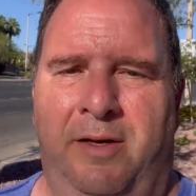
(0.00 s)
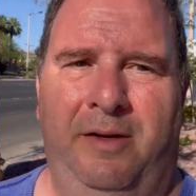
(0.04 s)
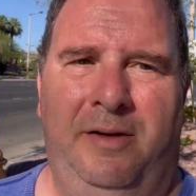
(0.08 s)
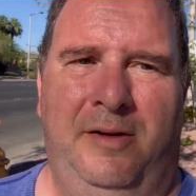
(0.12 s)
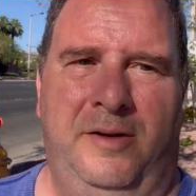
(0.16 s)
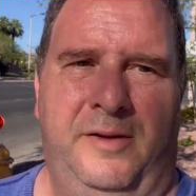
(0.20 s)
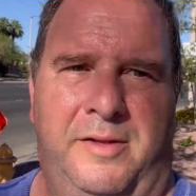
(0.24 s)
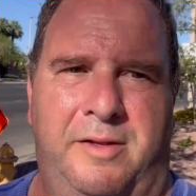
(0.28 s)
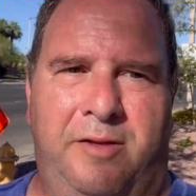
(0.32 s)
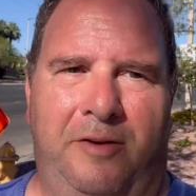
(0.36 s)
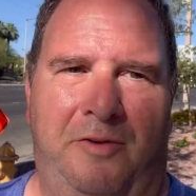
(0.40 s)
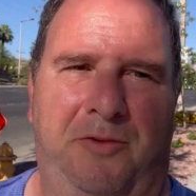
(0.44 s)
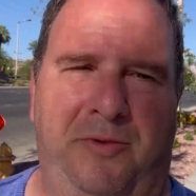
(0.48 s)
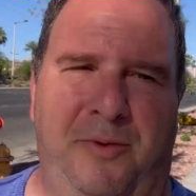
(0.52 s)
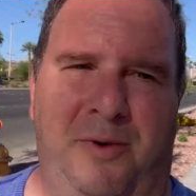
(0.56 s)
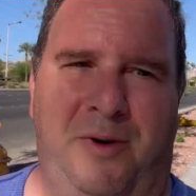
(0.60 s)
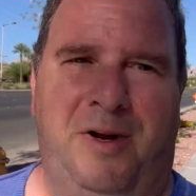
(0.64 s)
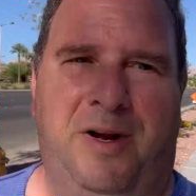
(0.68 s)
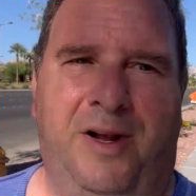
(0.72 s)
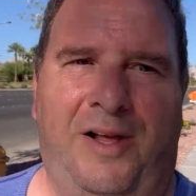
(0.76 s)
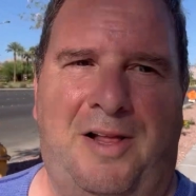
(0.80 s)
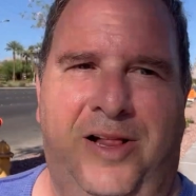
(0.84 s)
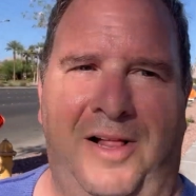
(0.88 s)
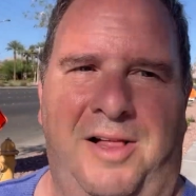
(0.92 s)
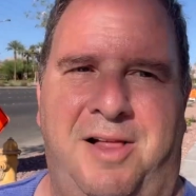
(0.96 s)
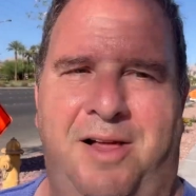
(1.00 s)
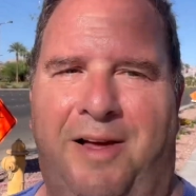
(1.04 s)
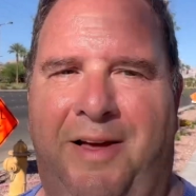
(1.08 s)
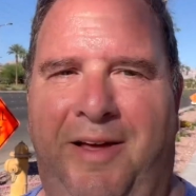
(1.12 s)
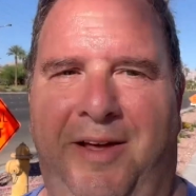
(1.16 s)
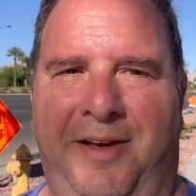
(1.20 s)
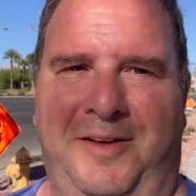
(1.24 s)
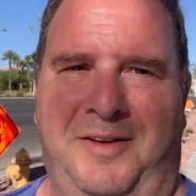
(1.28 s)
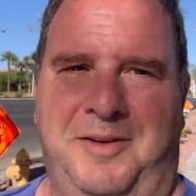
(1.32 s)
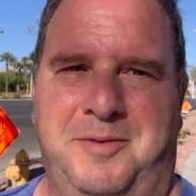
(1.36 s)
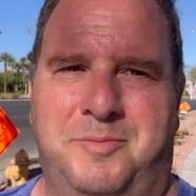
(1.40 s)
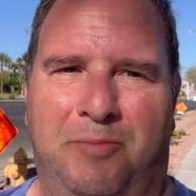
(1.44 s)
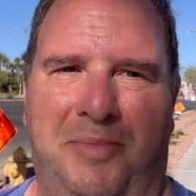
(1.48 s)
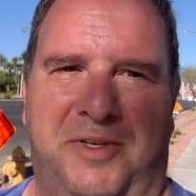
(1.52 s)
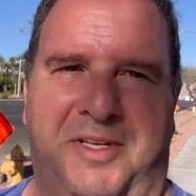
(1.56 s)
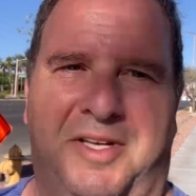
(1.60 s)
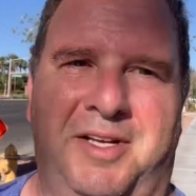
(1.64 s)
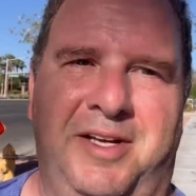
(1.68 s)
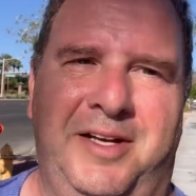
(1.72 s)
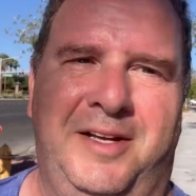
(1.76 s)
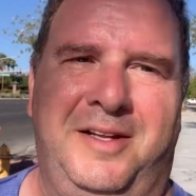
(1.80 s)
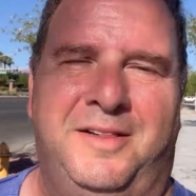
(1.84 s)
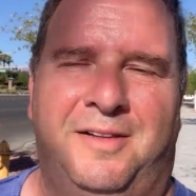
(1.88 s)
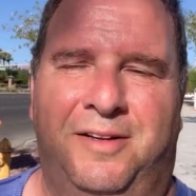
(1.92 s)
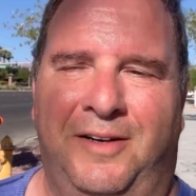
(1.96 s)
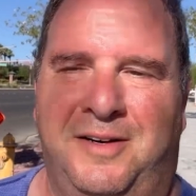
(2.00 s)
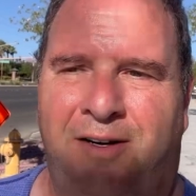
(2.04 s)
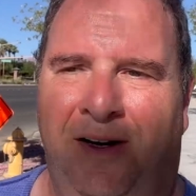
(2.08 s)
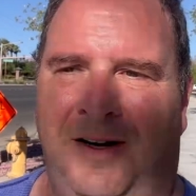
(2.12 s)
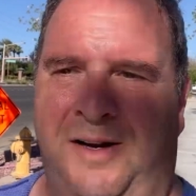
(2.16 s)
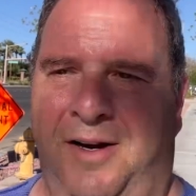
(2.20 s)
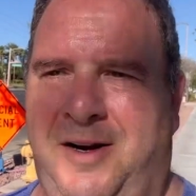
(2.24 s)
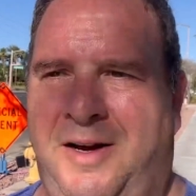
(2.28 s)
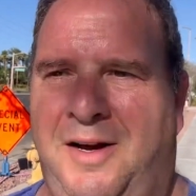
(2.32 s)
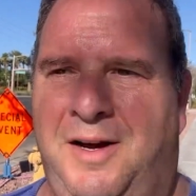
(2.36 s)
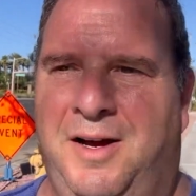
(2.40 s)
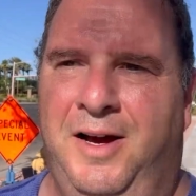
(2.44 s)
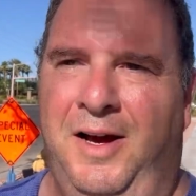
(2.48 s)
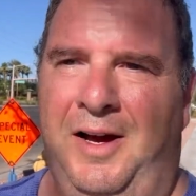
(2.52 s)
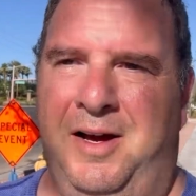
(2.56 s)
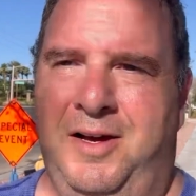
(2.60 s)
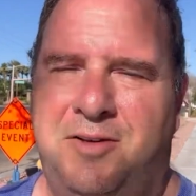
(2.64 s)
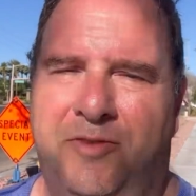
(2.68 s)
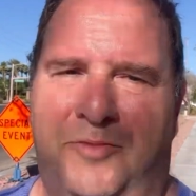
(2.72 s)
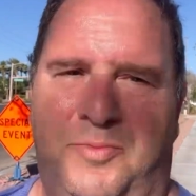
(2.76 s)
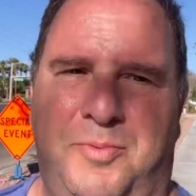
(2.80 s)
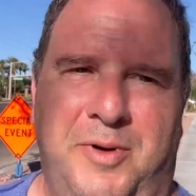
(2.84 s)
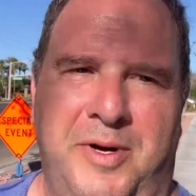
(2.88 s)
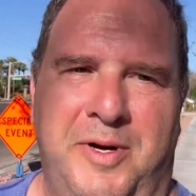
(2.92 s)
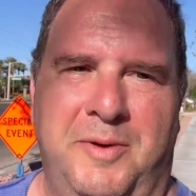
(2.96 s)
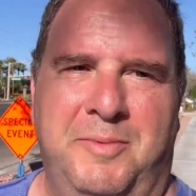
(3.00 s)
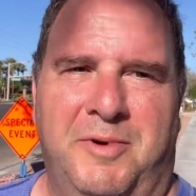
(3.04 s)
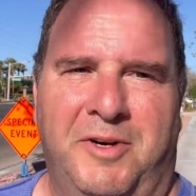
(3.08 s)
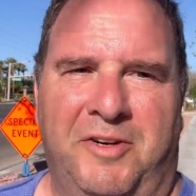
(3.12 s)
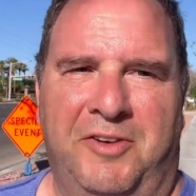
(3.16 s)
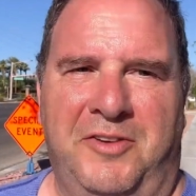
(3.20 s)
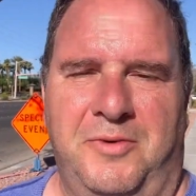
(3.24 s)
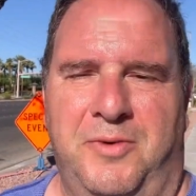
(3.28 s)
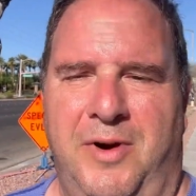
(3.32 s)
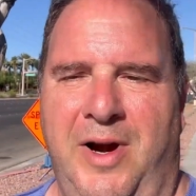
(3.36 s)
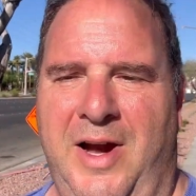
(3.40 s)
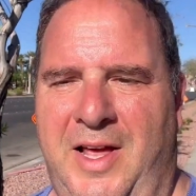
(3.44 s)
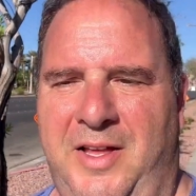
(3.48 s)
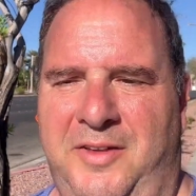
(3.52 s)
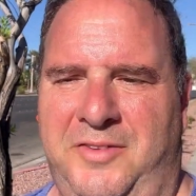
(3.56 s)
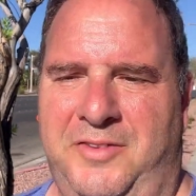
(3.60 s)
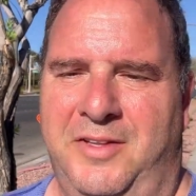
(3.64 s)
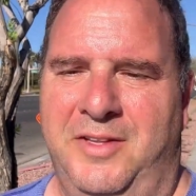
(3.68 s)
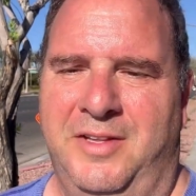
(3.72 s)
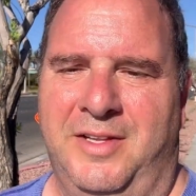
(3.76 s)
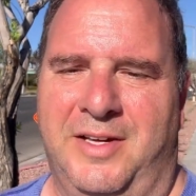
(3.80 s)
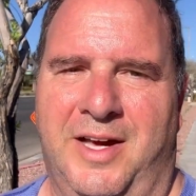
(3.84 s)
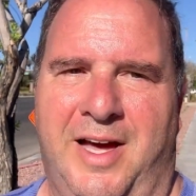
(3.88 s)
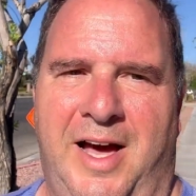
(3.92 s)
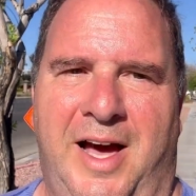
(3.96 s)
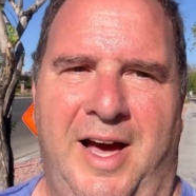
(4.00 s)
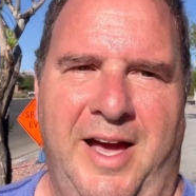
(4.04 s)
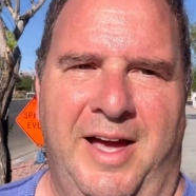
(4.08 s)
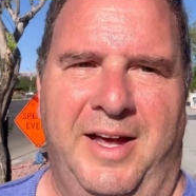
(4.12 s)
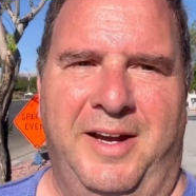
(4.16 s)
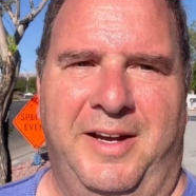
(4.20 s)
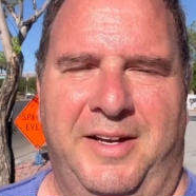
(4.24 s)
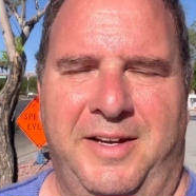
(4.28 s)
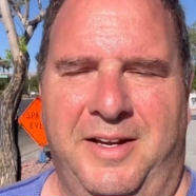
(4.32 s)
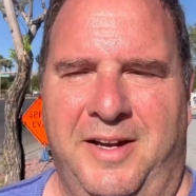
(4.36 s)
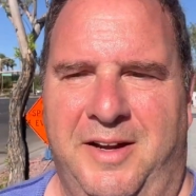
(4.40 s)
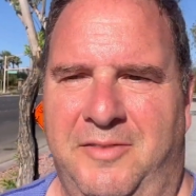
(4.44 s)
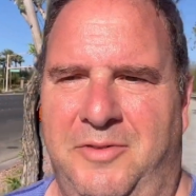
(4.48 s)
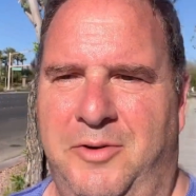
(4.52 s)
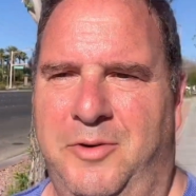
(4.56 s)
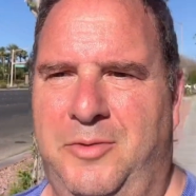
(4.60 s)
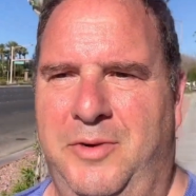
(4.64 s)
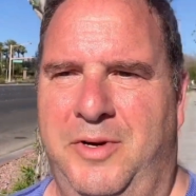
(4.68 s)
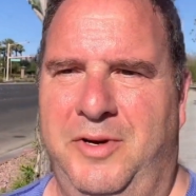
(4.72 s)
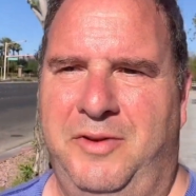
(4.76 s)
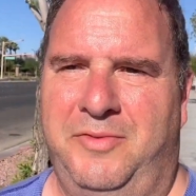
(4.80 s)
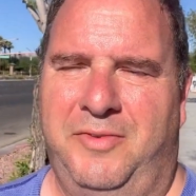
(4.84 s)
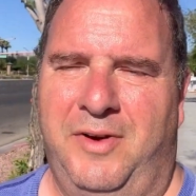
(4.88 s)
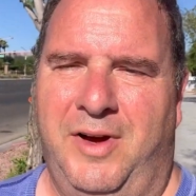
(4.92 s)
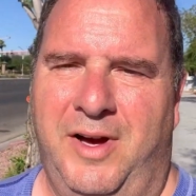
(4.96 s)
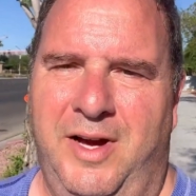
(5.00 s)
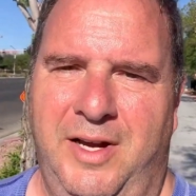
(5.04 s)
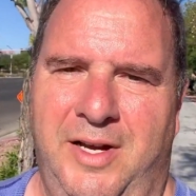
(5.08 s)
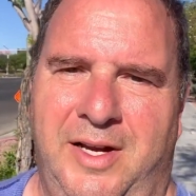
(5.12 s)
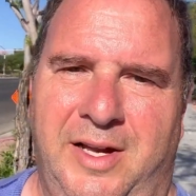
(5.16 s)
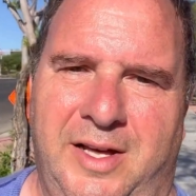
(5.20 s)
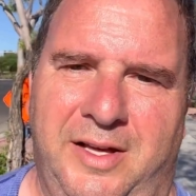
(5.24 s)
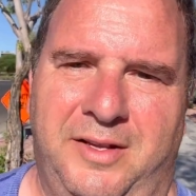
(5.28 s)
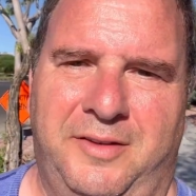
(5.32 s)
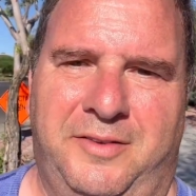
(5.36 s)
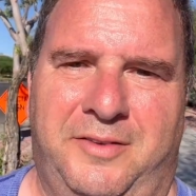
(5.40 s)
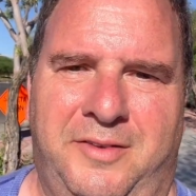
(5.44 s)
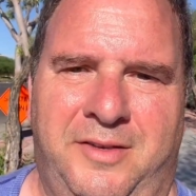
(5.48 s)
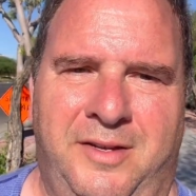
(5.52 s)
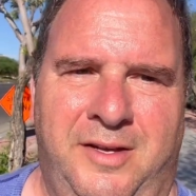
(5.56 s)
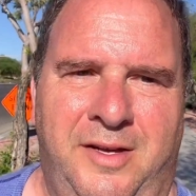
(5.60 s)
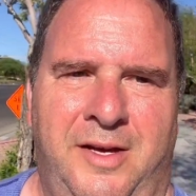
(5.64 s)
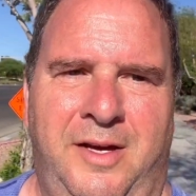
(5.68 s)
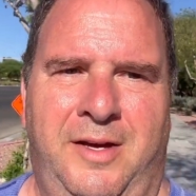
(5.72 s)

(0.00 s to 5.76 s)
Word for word: You know, there's one client in particular. I was pretty much harassing the guy, and he never refinanced.